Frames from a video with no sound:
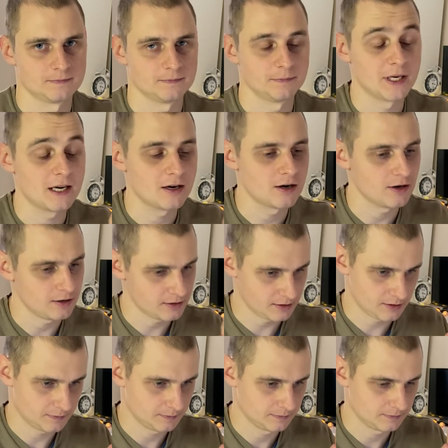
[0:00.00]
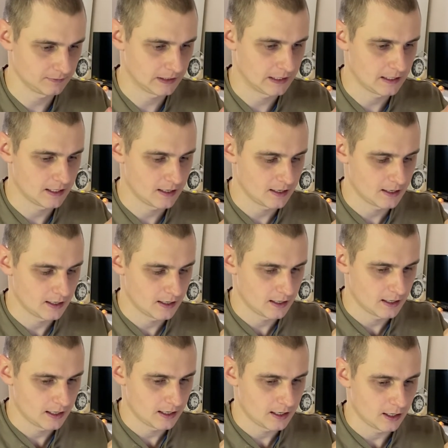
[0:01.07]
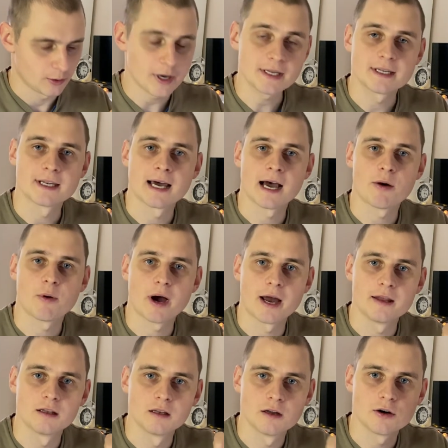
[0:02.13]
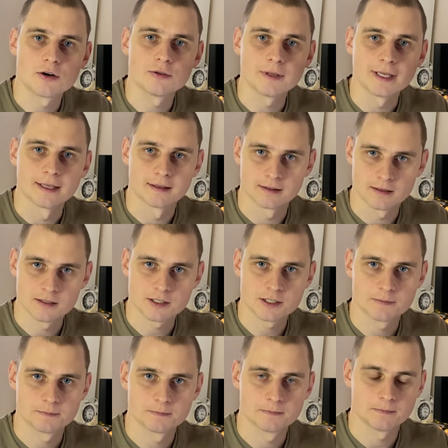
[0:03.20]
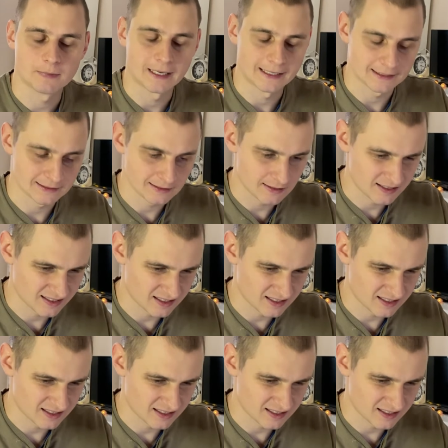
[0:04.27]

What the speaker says: because right now I learn English, and